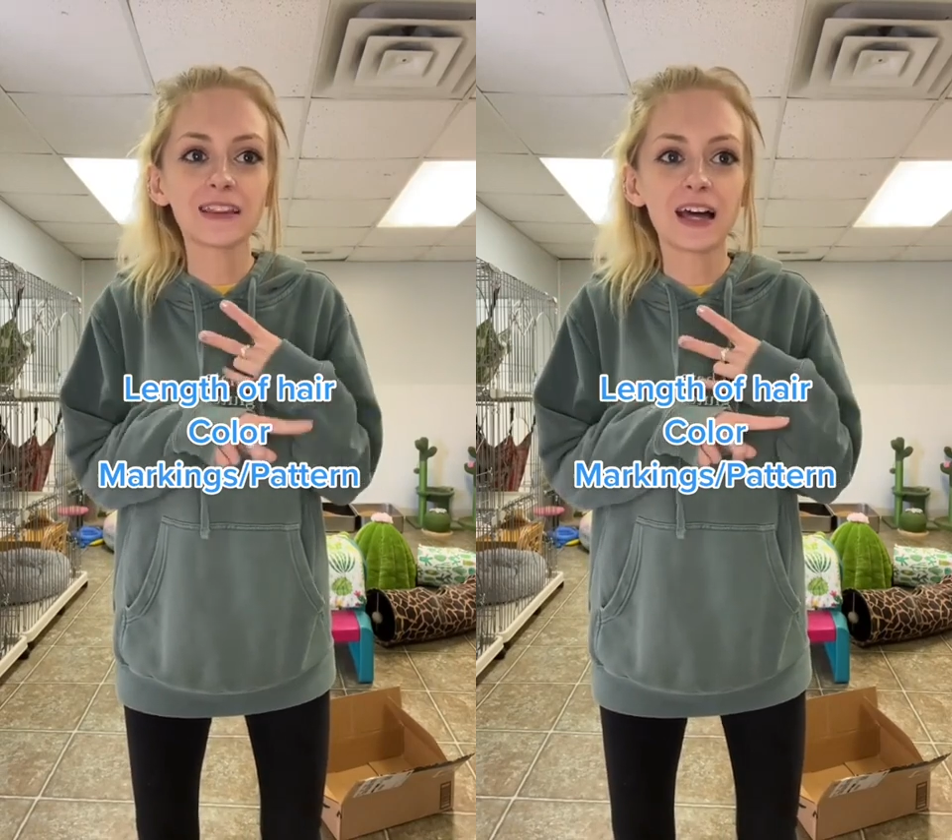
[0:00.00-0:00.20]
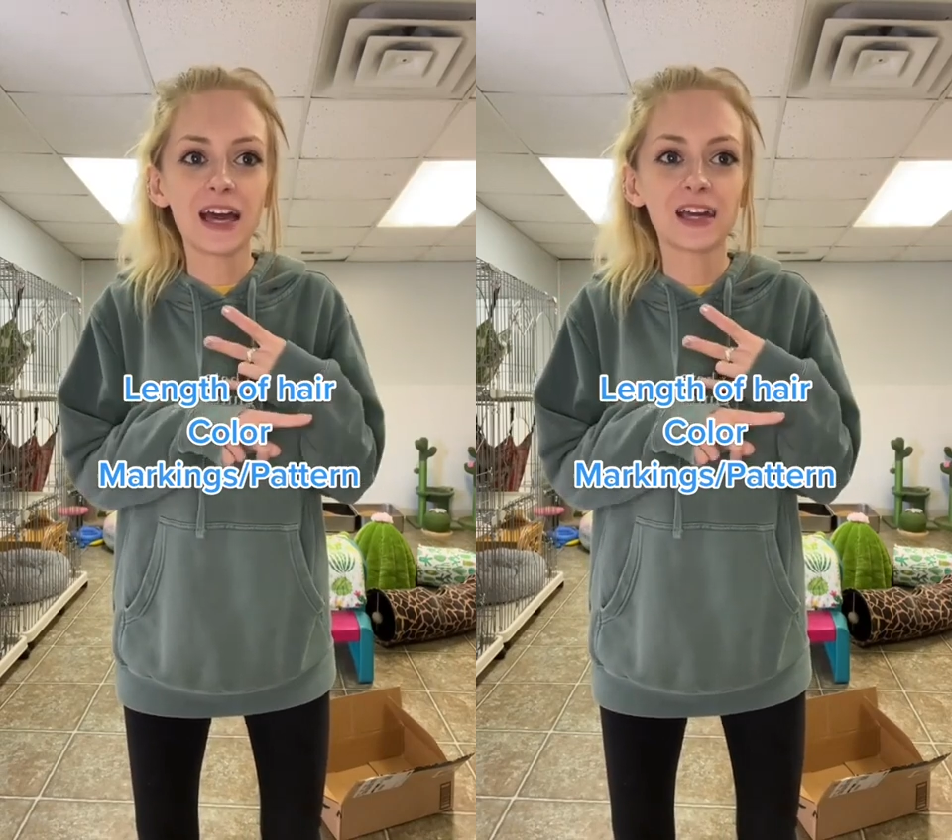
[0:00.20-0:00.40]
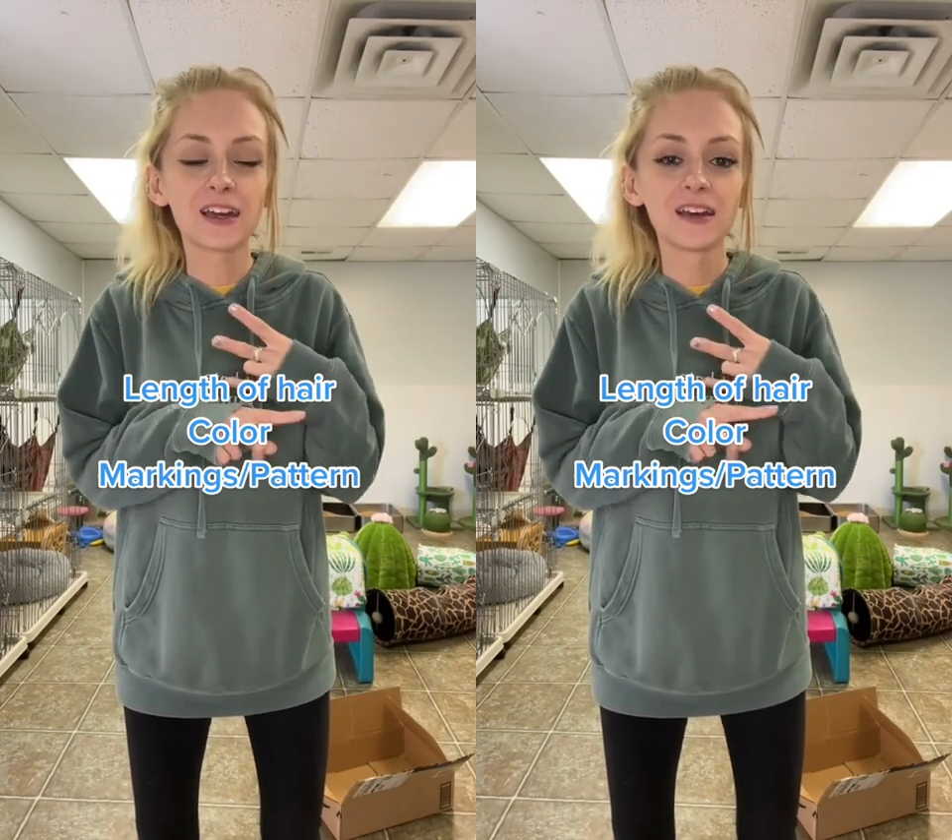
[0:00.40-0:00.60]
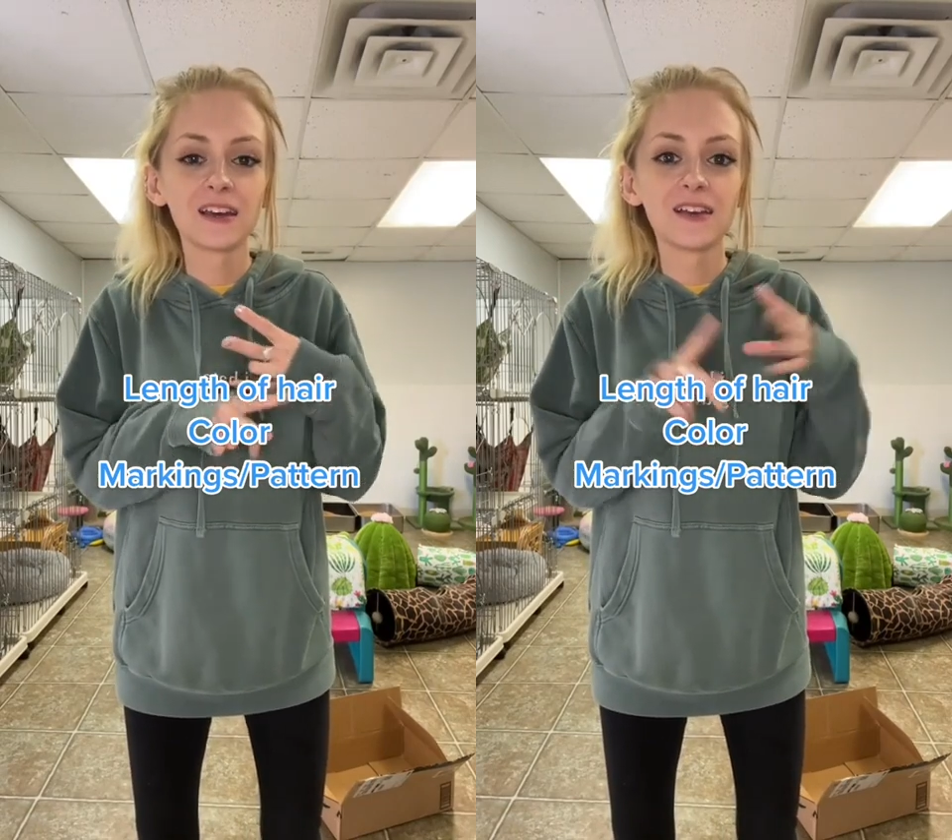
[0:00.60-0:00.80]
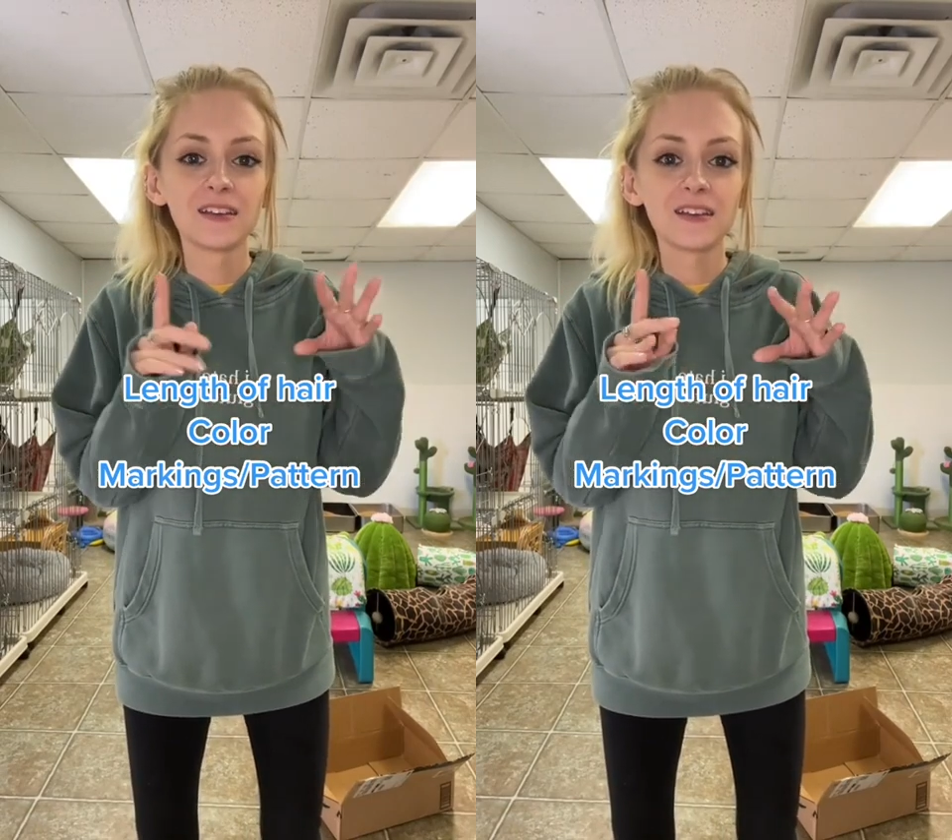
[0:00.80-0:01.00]
like,
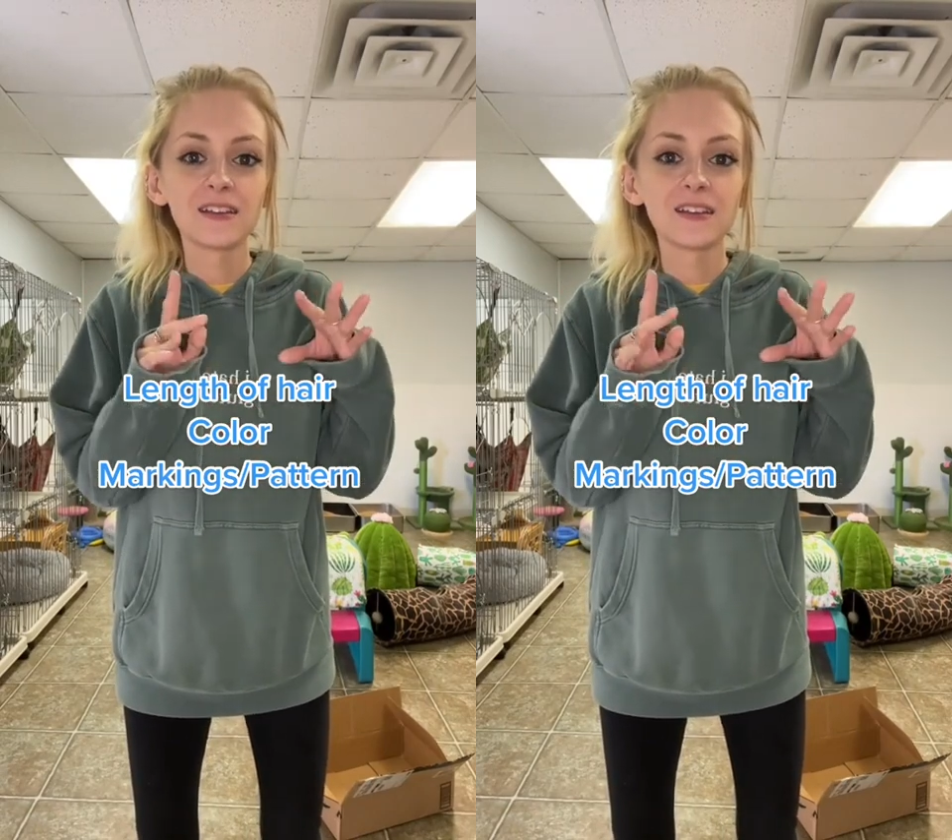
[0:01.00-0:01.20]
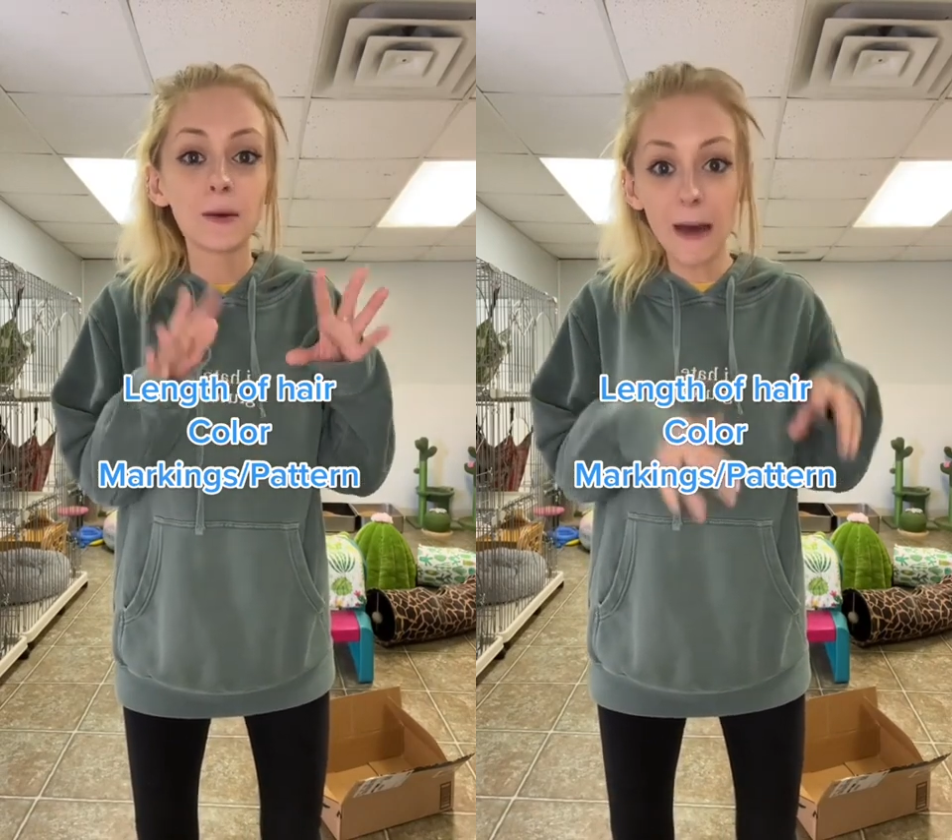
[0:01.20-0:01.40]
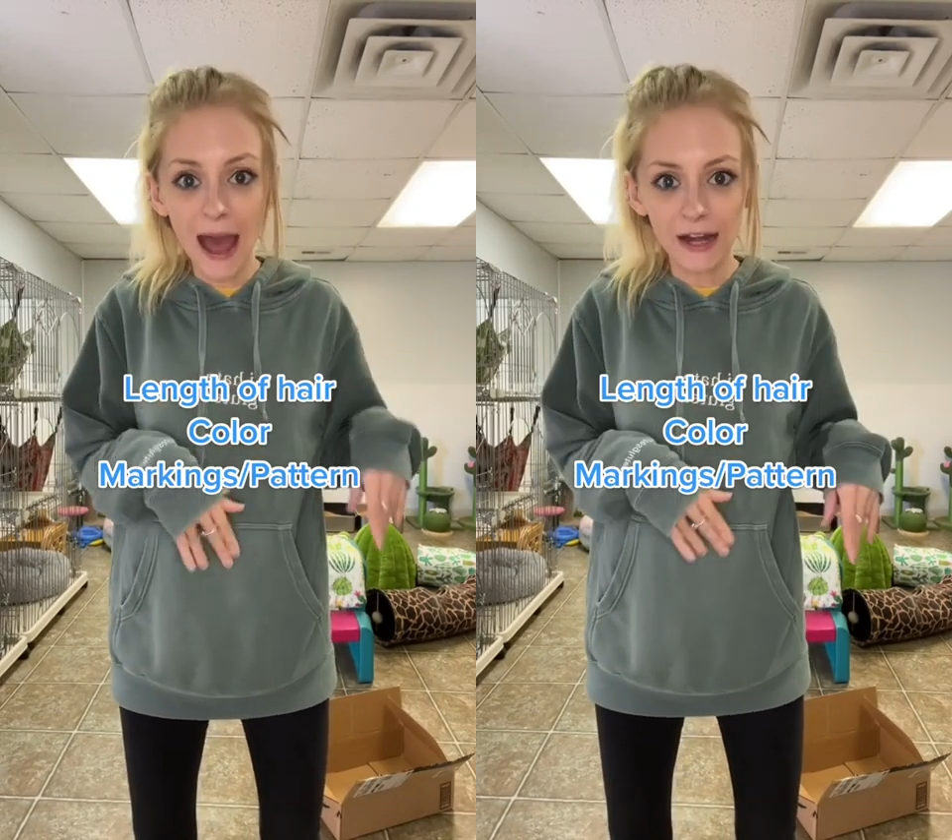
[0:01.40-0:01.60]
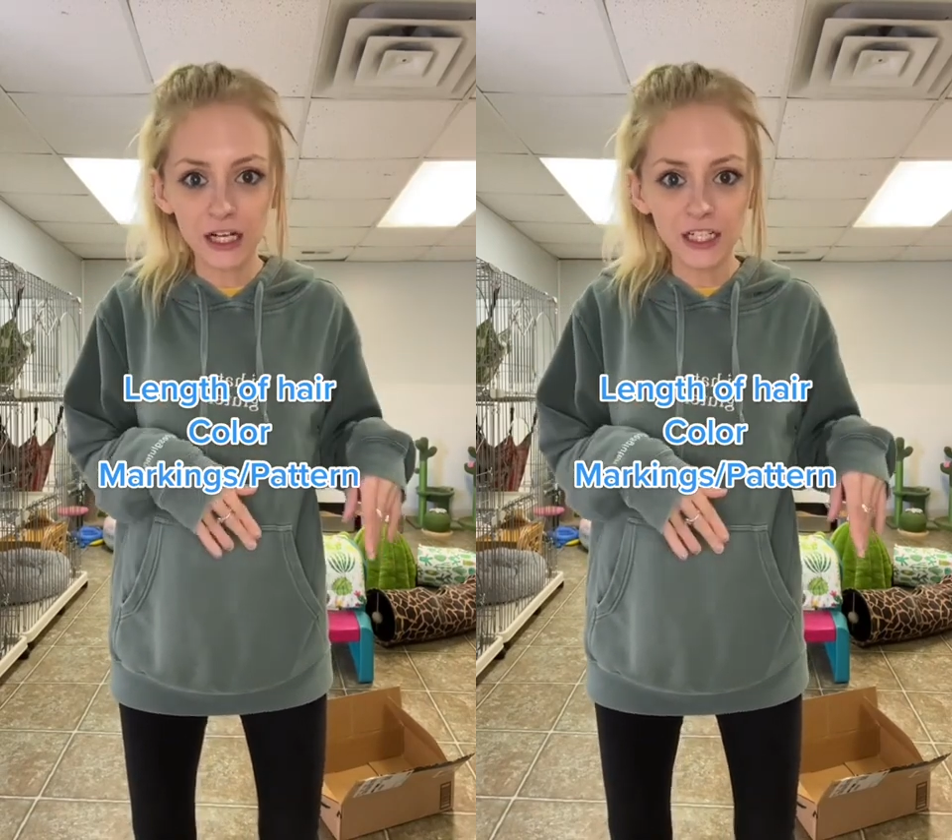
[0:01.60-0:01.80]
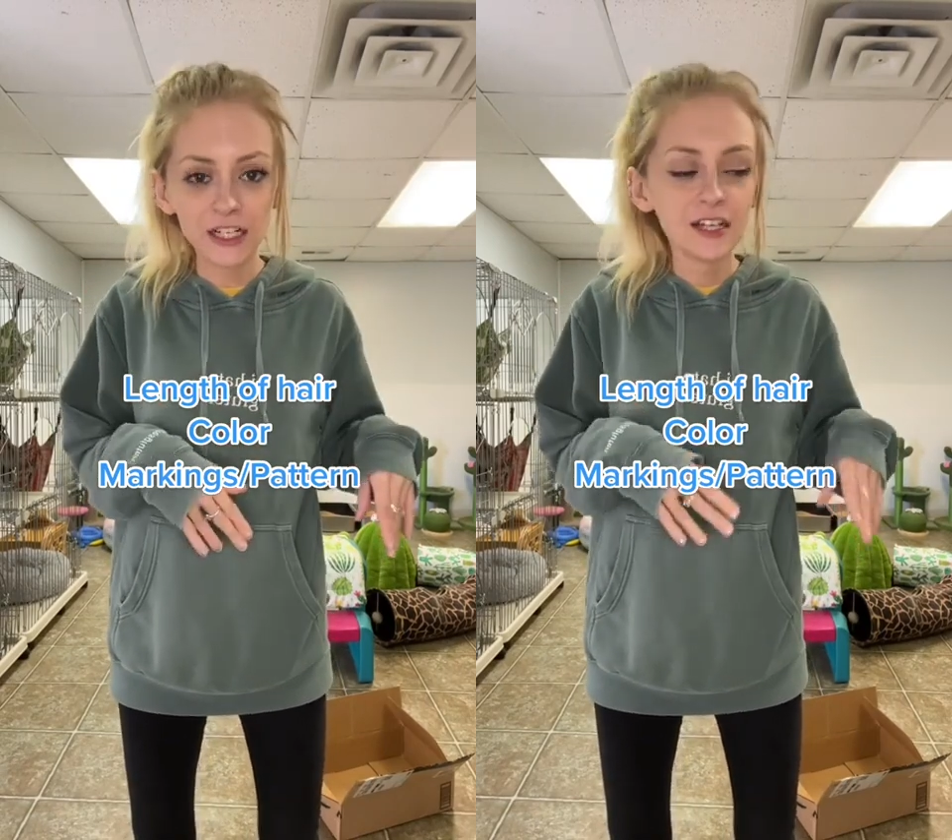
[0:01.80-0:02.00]
the
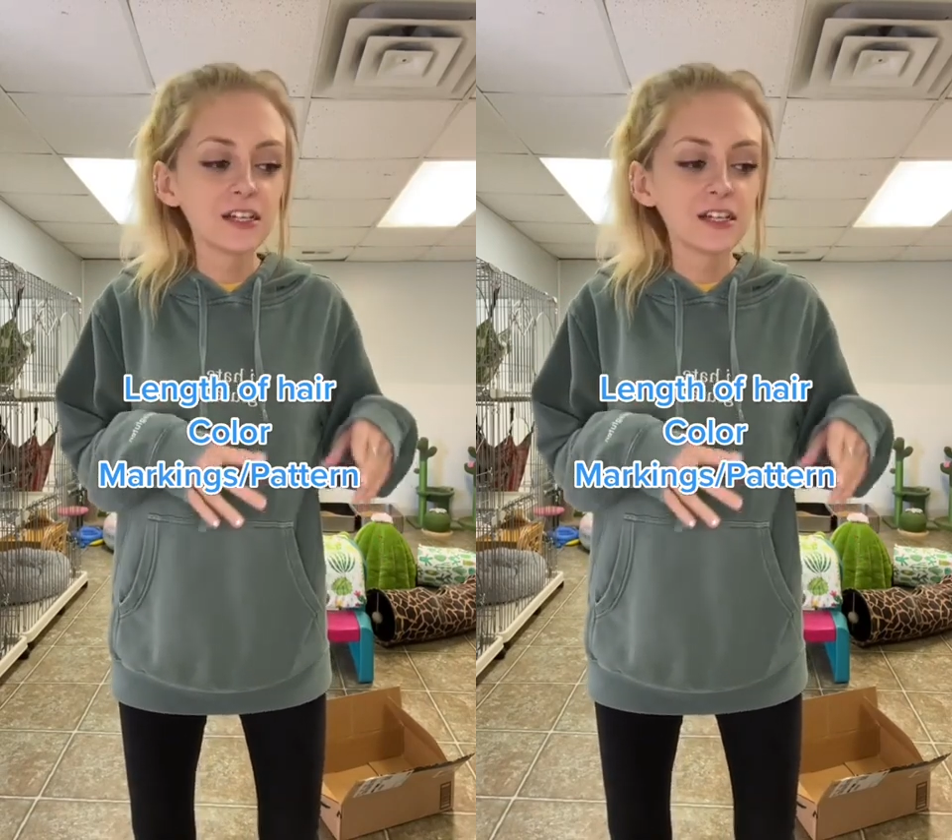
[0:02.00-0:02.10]
pattern.